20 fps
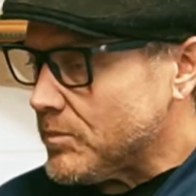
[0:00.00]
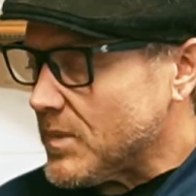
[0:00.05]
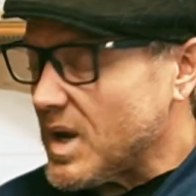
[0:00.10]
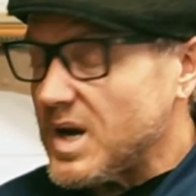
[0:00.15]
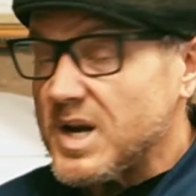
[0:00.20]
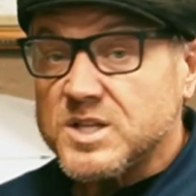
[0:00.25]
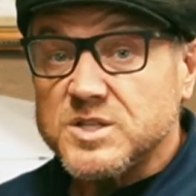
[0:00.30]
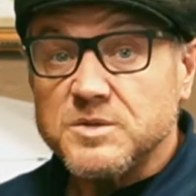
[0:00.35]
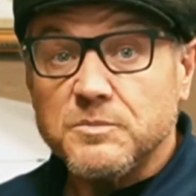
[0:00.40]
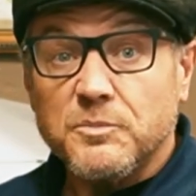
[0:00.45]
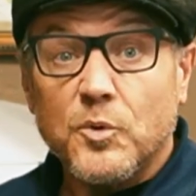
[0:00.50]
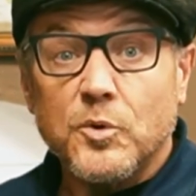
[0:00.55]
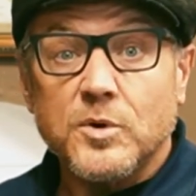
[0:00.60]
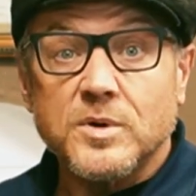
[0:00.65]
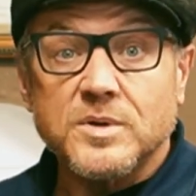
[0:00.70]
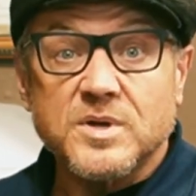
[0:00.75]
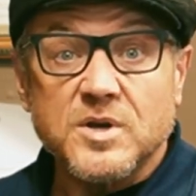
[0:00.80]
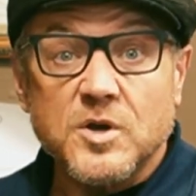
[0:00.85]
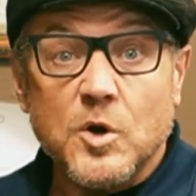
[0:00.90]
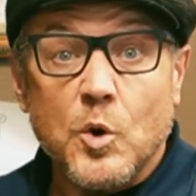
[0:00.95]
And it's
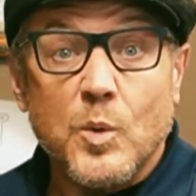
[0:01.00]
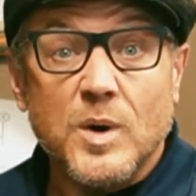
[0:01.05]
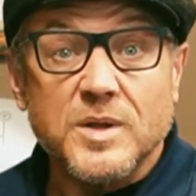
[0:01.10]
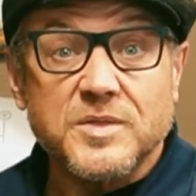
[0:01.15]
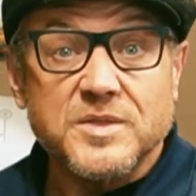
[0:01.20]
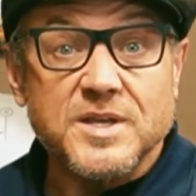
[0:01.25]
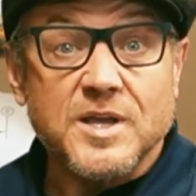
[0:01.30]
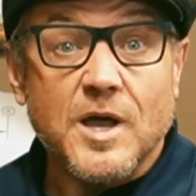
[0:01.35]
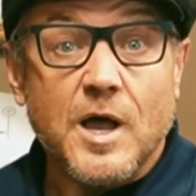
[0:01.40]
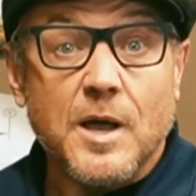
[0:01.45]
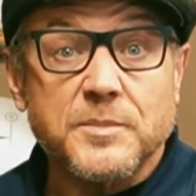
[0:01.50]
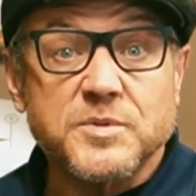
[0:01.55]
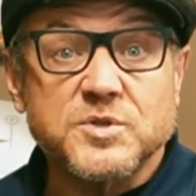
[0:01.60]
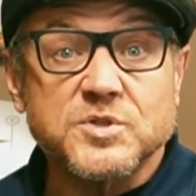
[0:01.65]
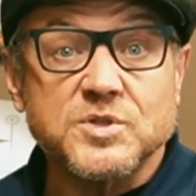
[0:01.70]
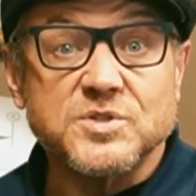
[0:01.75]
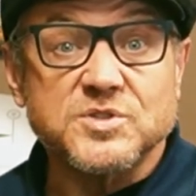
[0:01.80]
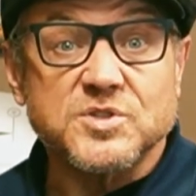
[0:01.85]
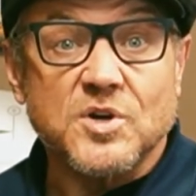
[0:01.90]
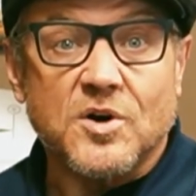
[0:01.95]
important to know what the
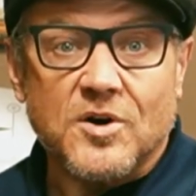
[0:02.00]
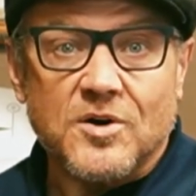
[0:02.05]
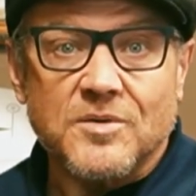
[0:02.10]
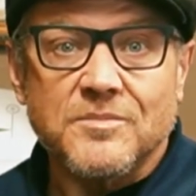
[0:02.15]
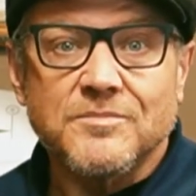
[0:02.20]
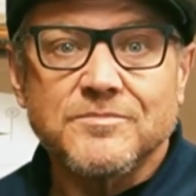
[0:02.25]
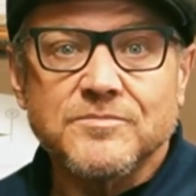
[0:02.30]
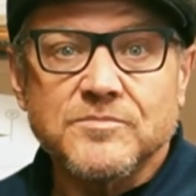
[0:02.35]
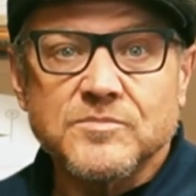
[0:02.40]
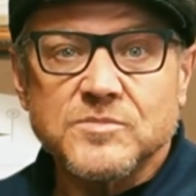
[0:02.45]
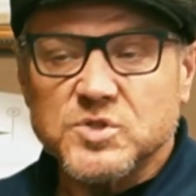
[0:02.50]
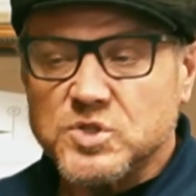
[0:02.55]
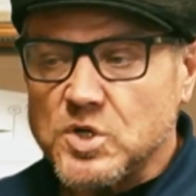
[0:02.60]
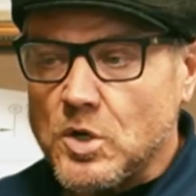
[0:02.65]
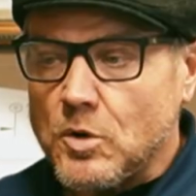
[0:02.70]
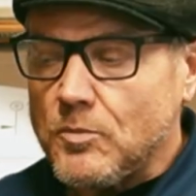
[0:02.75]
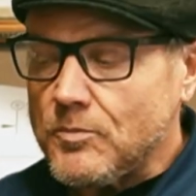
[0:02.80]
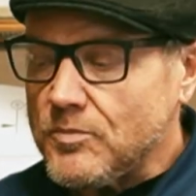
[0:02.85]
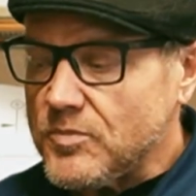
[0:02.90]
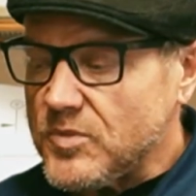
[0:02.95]
options are.
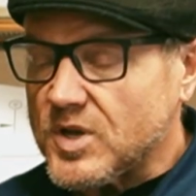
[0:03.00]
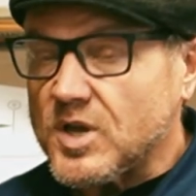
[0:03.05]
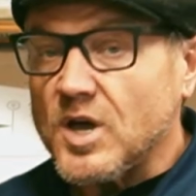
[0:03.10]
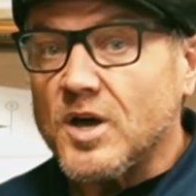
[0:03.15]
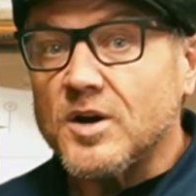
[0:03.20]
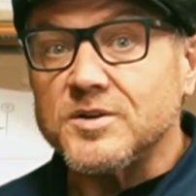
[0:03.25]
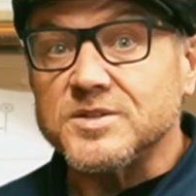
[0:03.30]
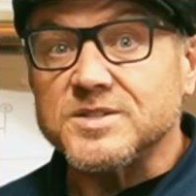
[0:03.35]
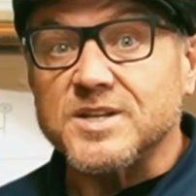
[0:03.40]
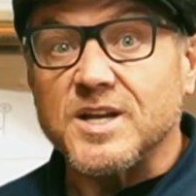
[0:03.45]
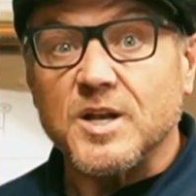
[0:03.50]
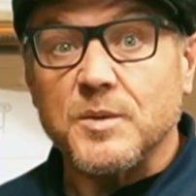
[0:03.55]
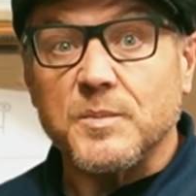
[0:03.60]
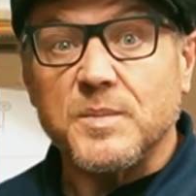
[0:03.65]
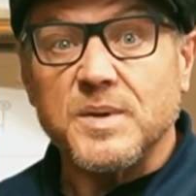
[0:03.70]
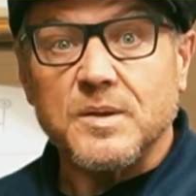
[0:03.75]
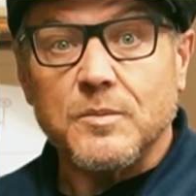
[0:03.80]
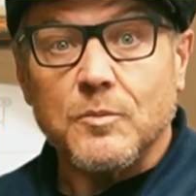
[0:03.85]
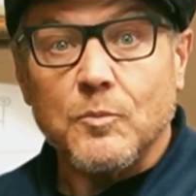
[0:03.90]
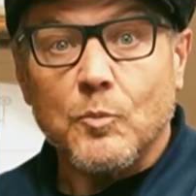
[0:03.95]
So the gutter is going to
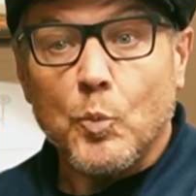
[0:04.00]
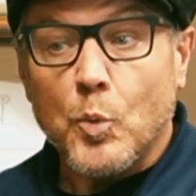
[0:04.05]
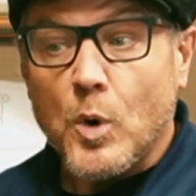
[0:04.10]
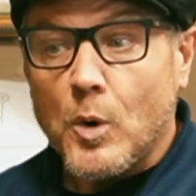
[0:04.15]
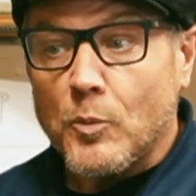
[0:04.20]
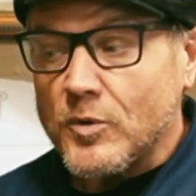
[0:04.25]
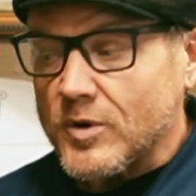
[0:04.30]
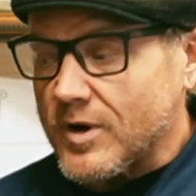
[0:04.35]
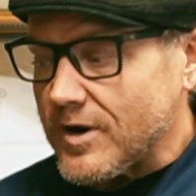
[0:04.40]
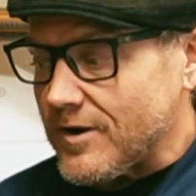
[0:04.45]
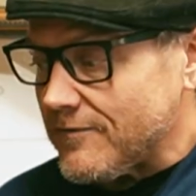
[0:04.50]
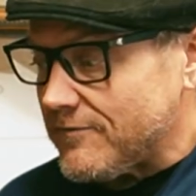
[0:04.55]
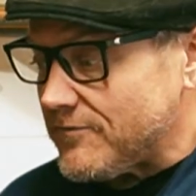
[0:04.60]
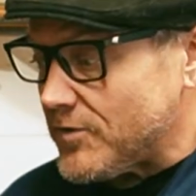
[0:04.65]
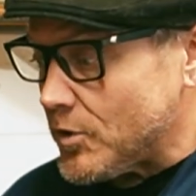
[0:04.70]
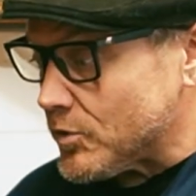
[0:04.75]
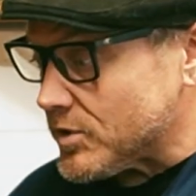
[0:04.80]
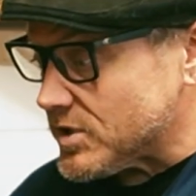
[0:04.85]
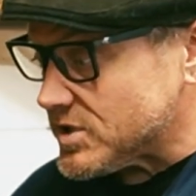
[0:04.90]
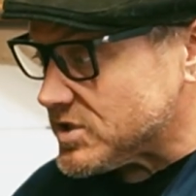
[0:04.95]
be what we're going to
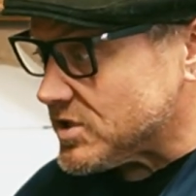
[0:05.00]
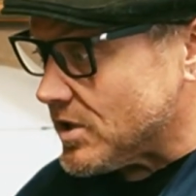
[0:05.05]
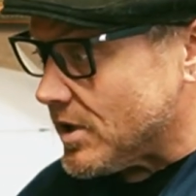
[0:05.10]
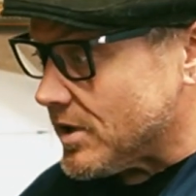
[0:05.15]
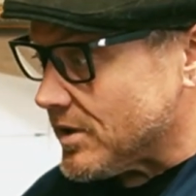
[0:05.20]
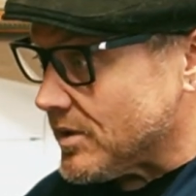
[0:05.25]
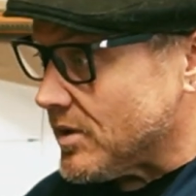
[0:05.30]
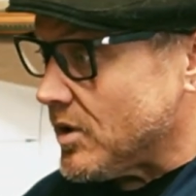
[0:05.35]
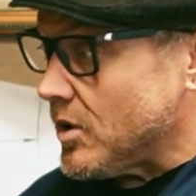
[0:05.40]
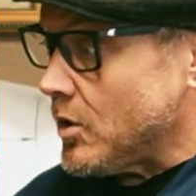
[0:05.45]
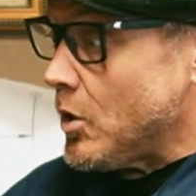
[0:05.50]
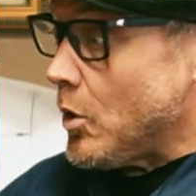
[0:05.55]
focus on